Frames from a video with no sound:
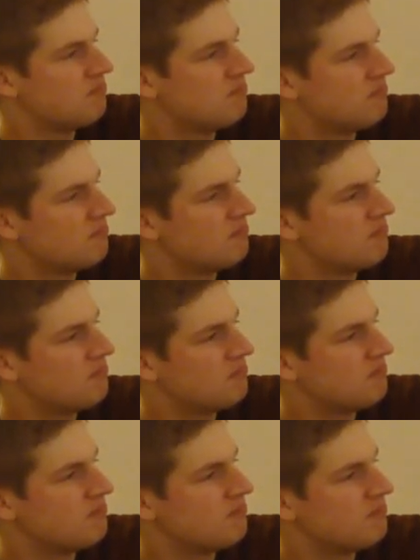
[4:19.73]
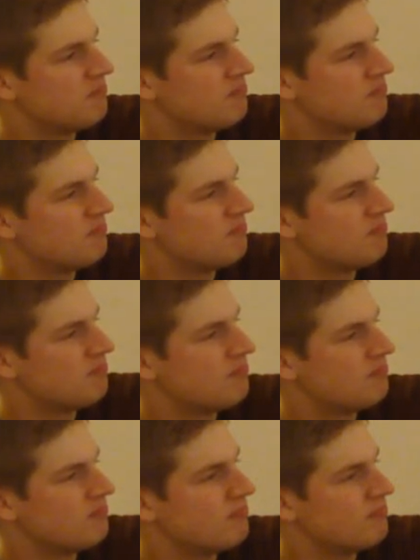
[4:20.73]

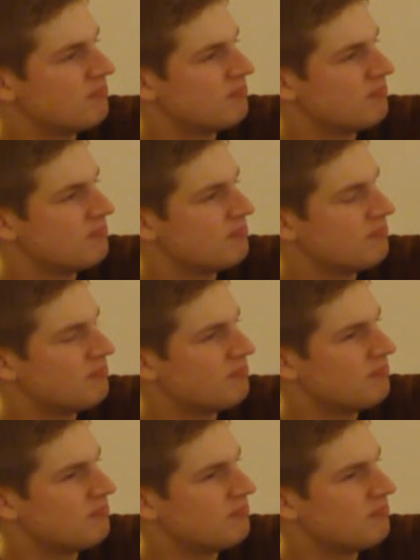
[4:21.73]
(silent)